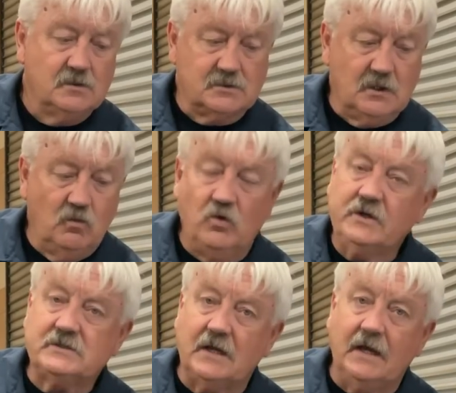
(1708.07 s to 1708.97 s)
Some
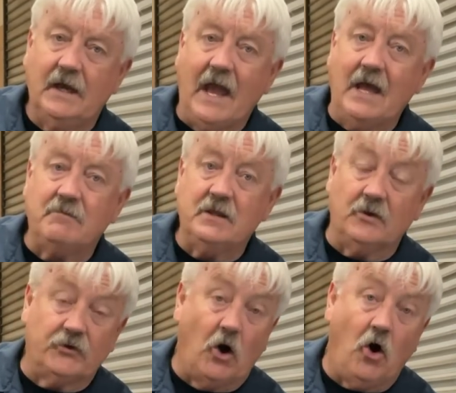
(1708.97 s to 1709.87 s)
would say, hand me the
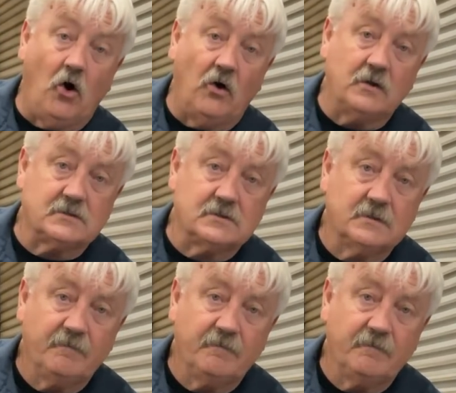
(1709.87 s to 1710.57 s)
tongs.